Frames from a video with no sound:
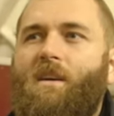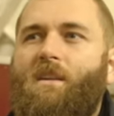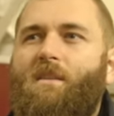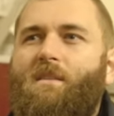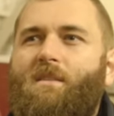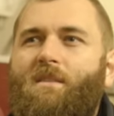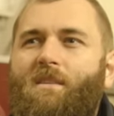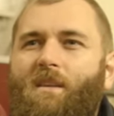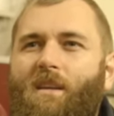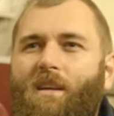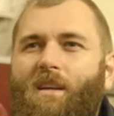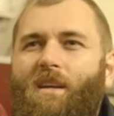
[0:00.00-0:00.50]

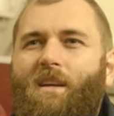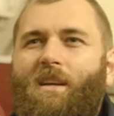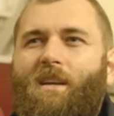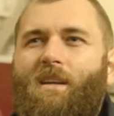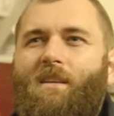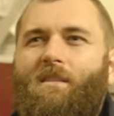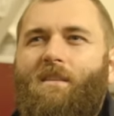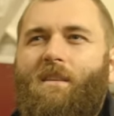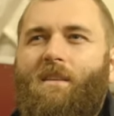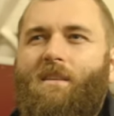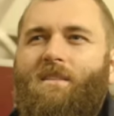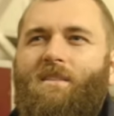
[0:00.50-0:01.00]
it,
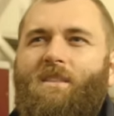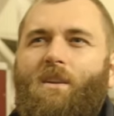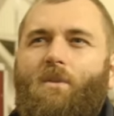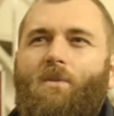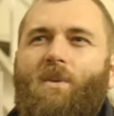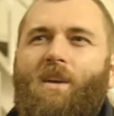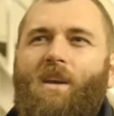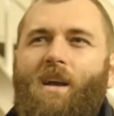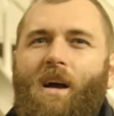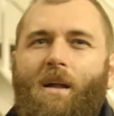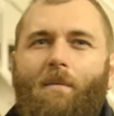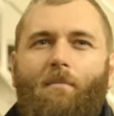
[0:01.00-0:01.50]
the
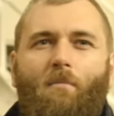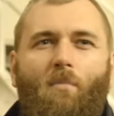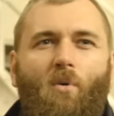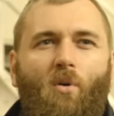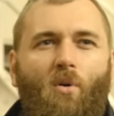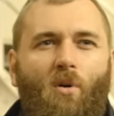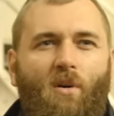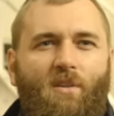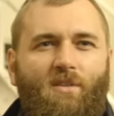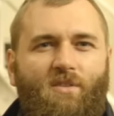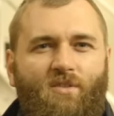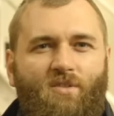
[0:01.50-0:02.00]
distillery got
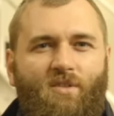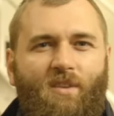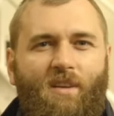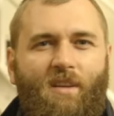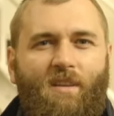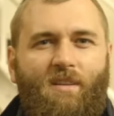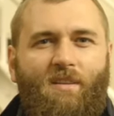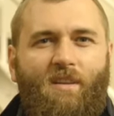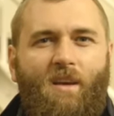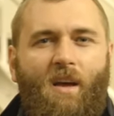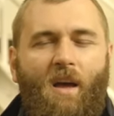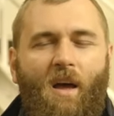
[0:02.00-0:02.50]
more into
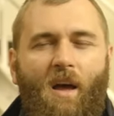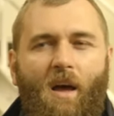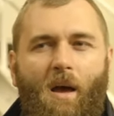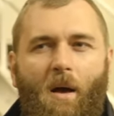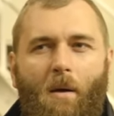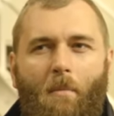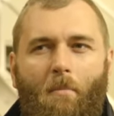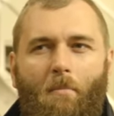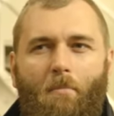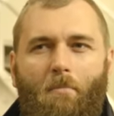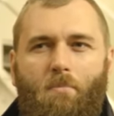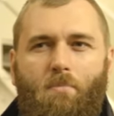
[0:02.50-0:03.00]
that
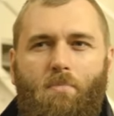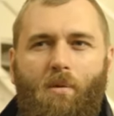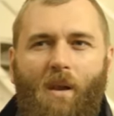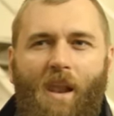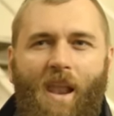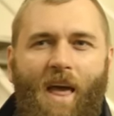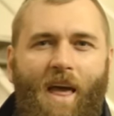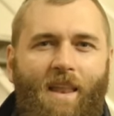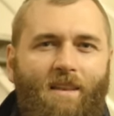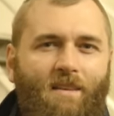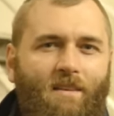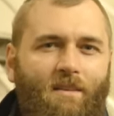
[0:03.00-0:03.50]

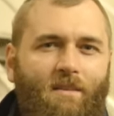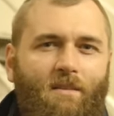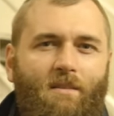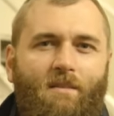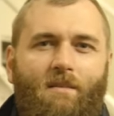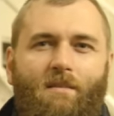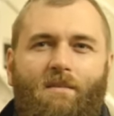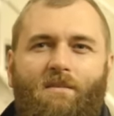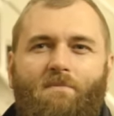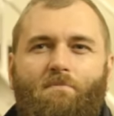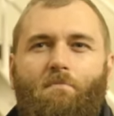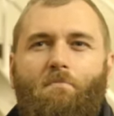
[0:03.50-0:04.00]

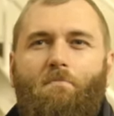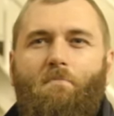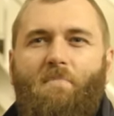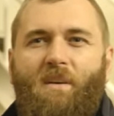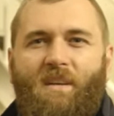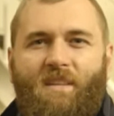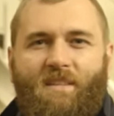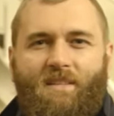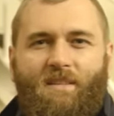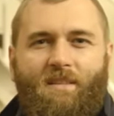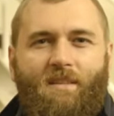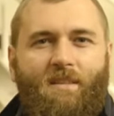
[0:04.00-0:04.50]
blend
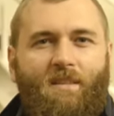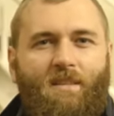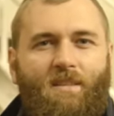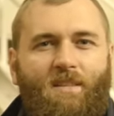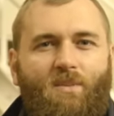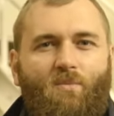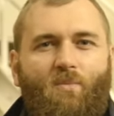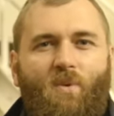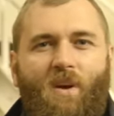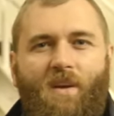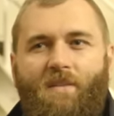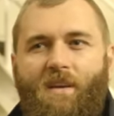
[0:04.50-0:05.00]

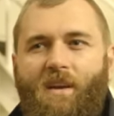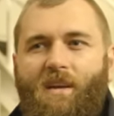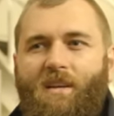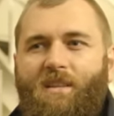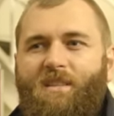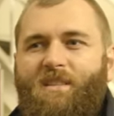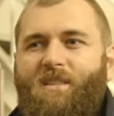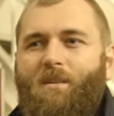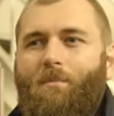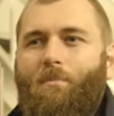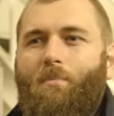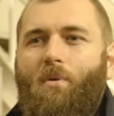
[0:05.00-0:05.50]
business, where they
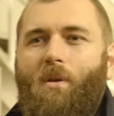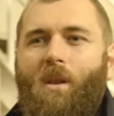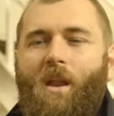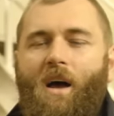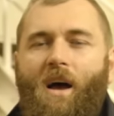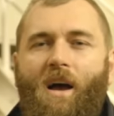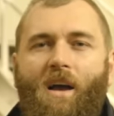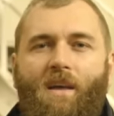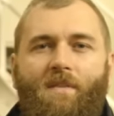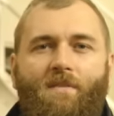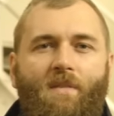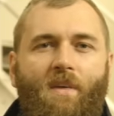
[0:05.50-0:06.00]

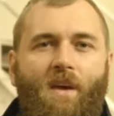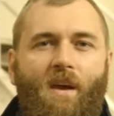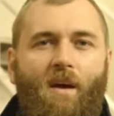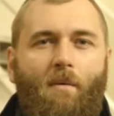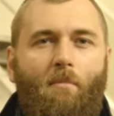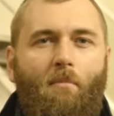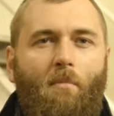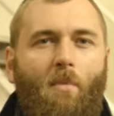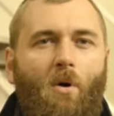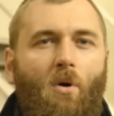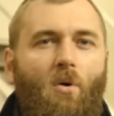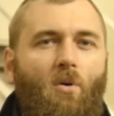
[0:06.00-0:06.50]
supplied their
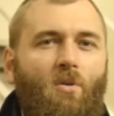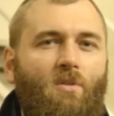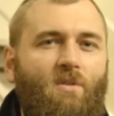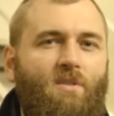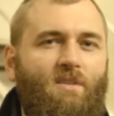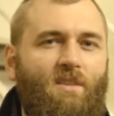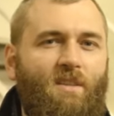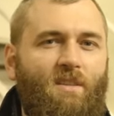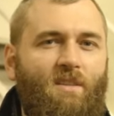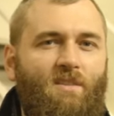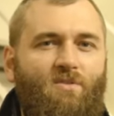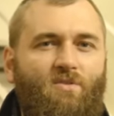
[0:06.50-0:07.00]

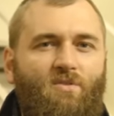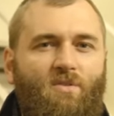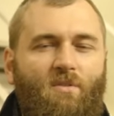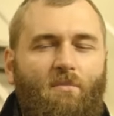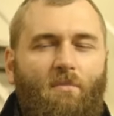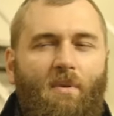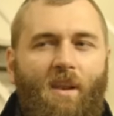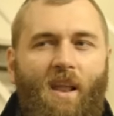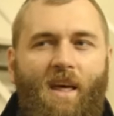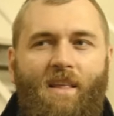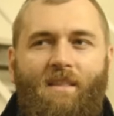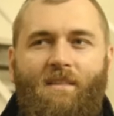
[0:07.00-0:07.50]
malt into the
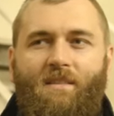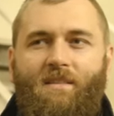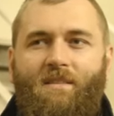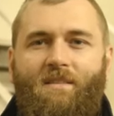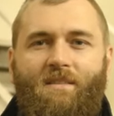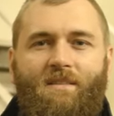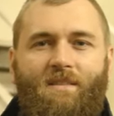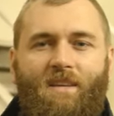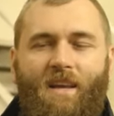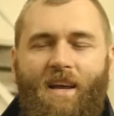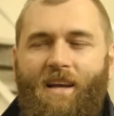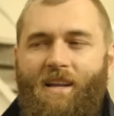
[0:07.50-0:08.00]

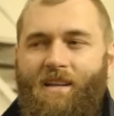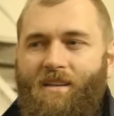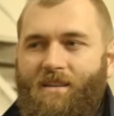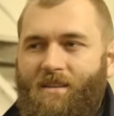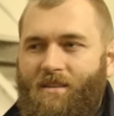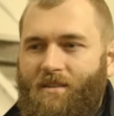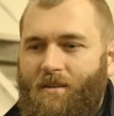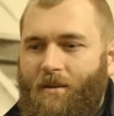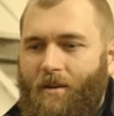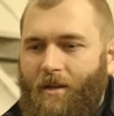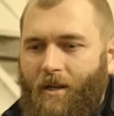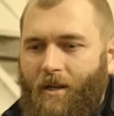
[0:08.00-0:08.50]
blends, and